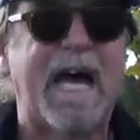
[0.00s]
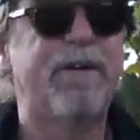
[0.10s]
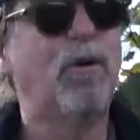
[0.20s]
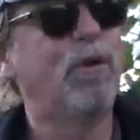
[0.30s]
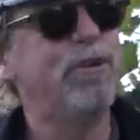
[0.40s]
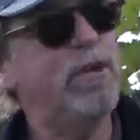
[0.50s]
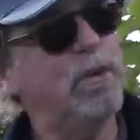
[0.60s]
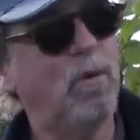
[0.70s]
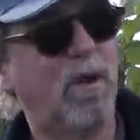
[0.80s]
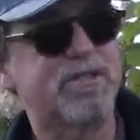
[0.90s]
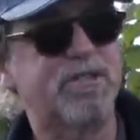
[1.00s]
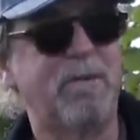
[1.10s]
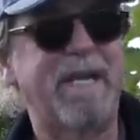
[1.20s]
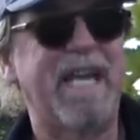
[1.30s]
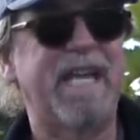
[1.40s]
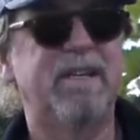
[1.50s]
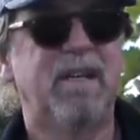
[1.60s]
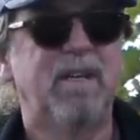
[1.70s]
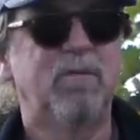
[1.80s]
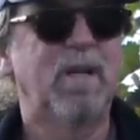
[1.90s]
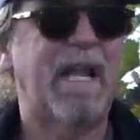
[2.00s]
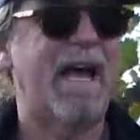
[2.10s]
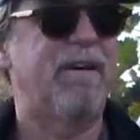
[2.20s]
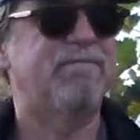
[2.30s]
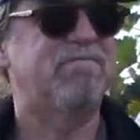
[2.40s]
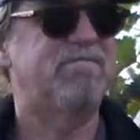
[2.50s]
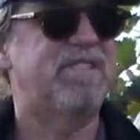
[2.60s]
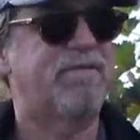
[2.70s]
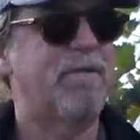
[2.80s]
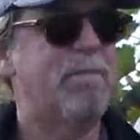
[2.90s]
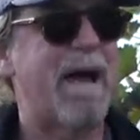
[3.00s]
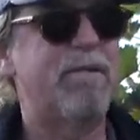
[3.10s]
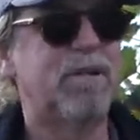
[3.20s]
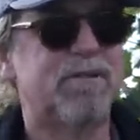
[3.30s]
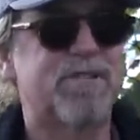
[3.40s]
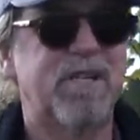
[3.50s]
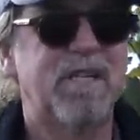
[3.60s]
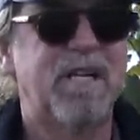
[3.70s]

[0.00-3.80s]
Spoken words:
and all new ones coming in will have different barrels.